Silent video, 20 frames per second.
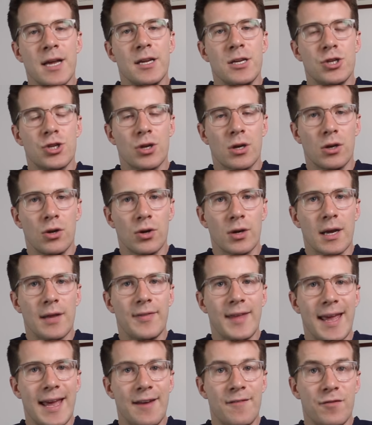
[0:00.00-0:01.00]
you should look at
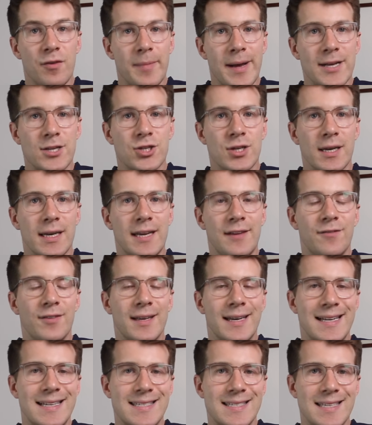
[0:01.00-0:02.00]
the information
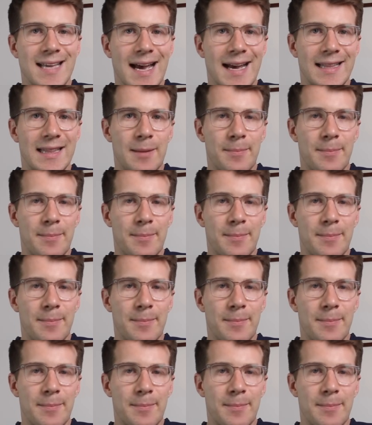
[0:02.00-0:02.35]
leaflet inside